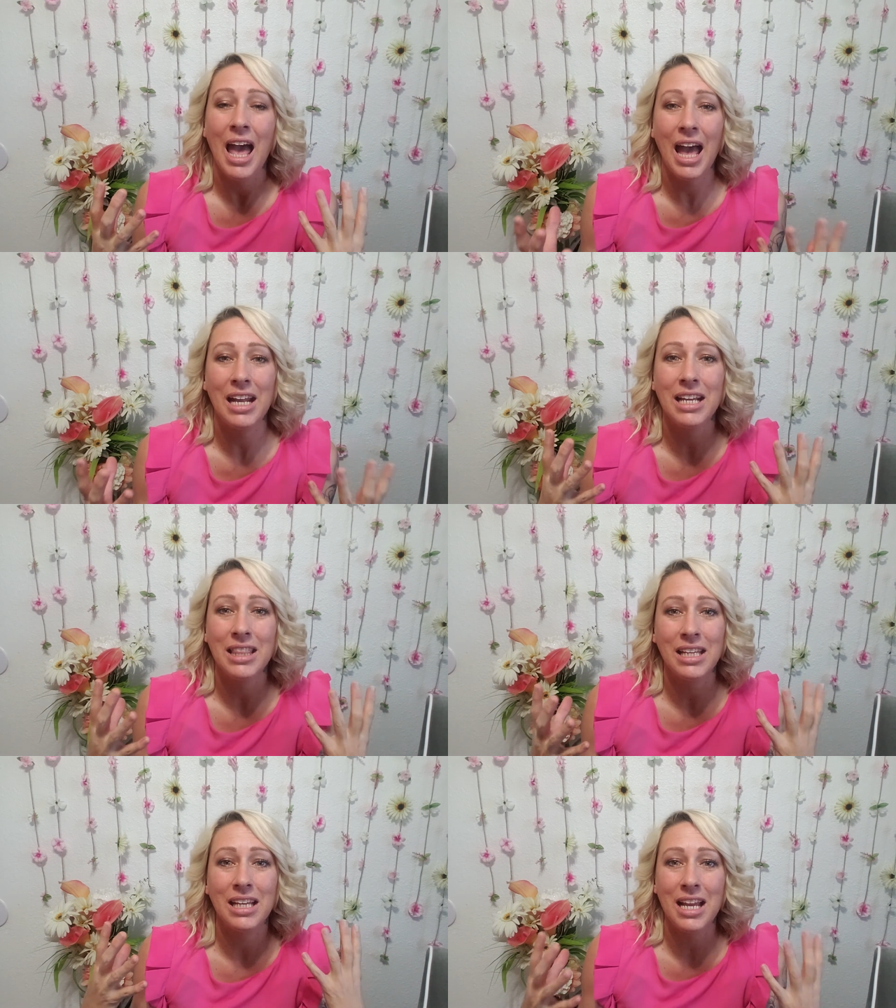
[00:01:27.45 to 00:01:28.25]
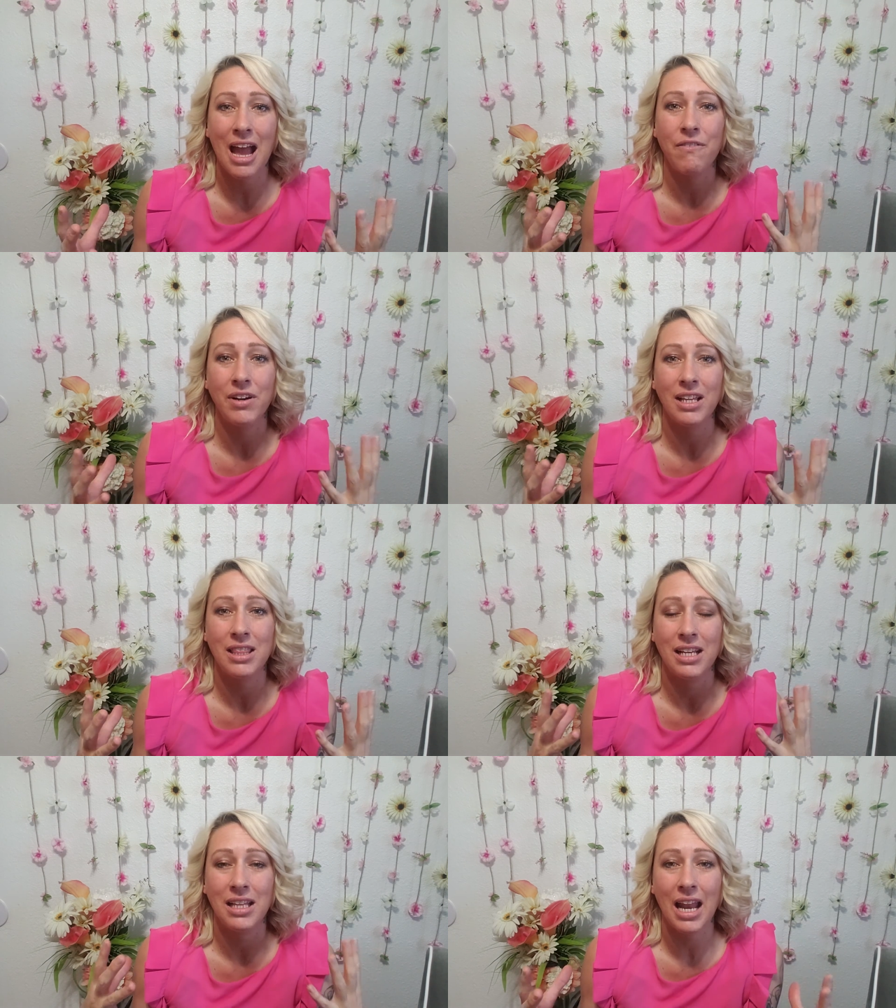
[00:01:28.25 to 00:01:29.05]
anything and
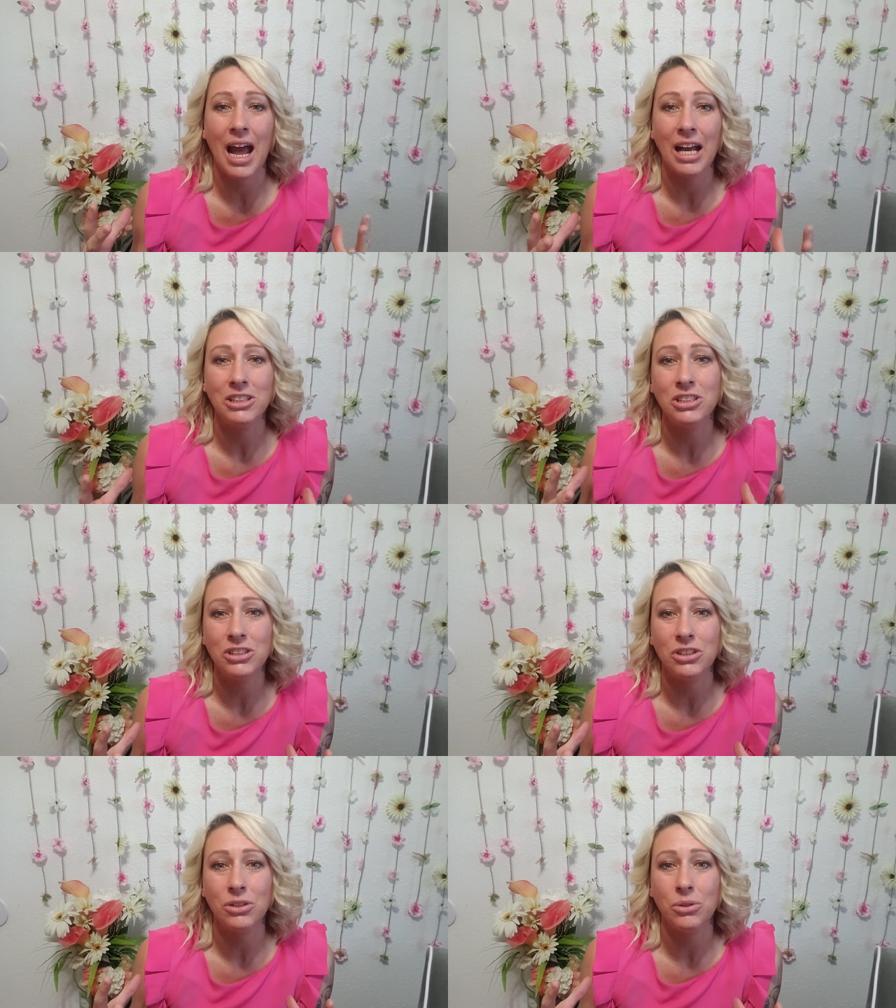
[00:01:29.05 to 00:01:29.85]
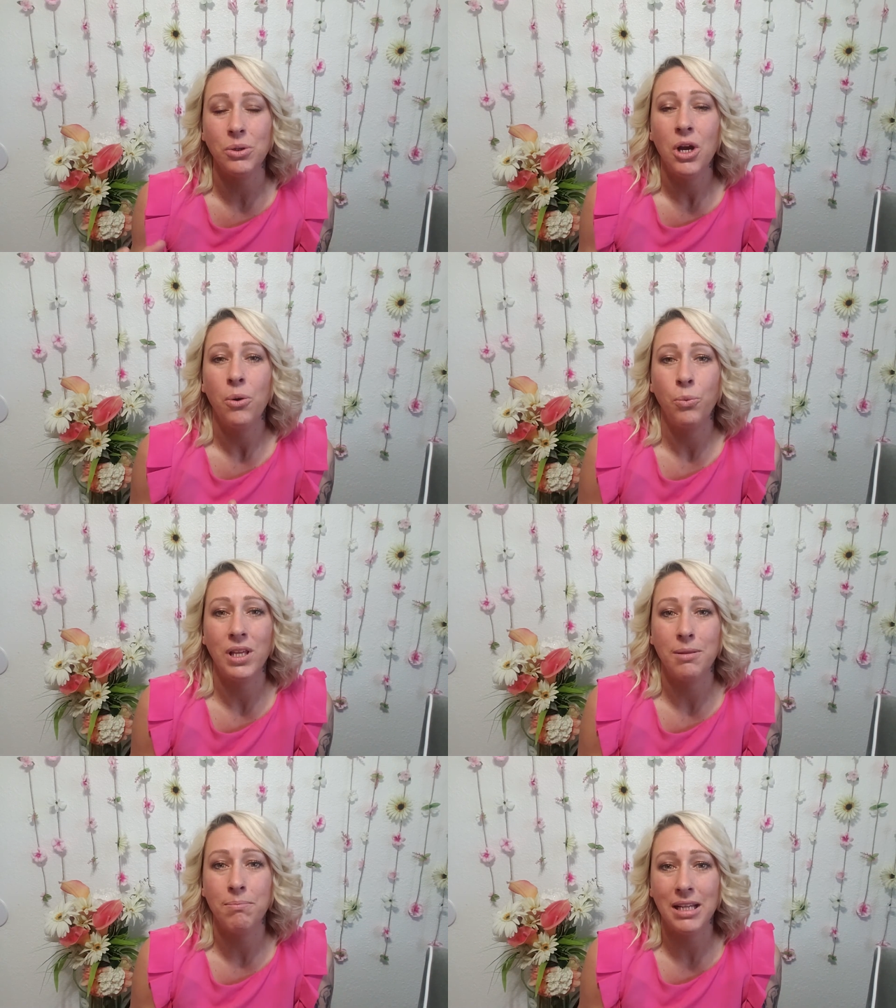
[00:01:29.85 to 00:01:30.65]
everything that has to do
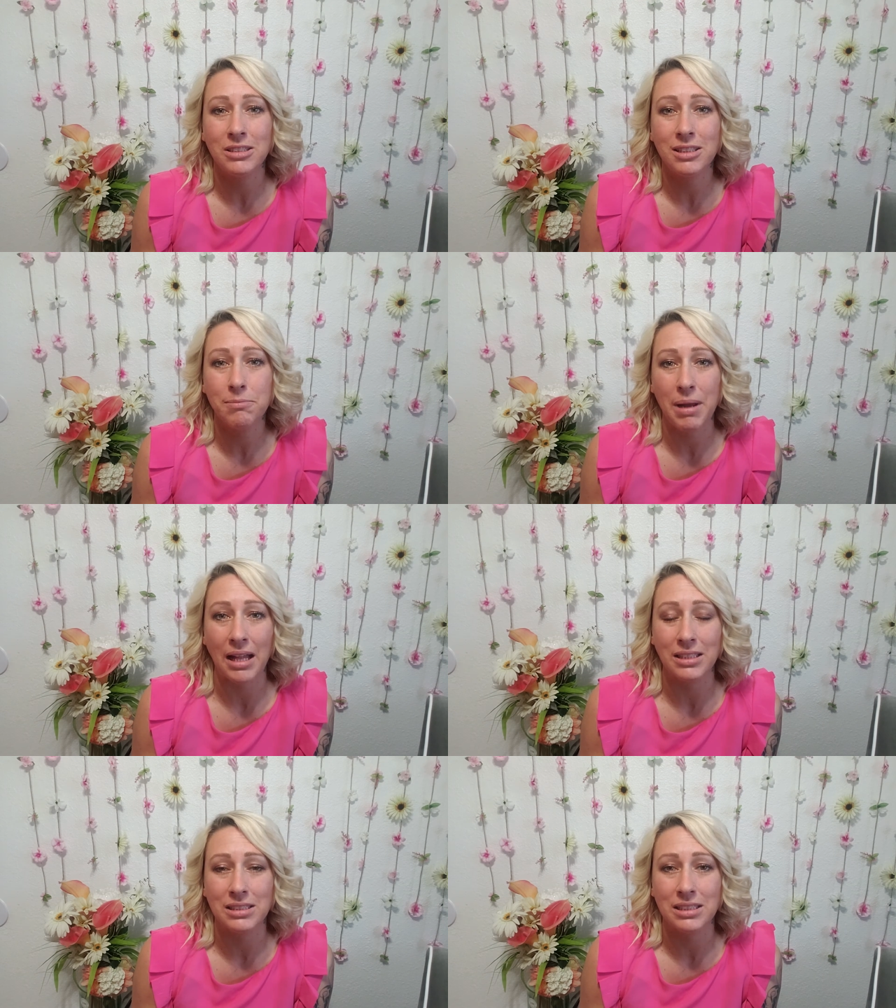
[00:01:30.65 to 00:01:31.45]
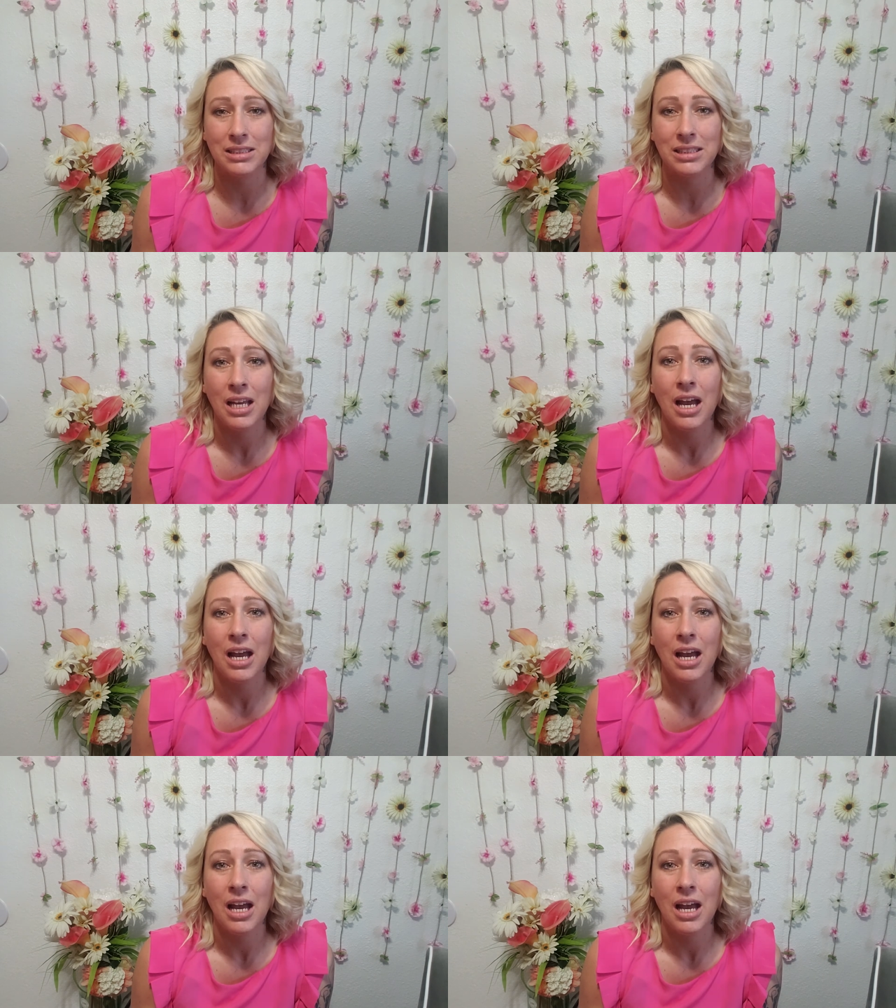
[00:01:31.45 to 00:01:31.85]
with mental imbalances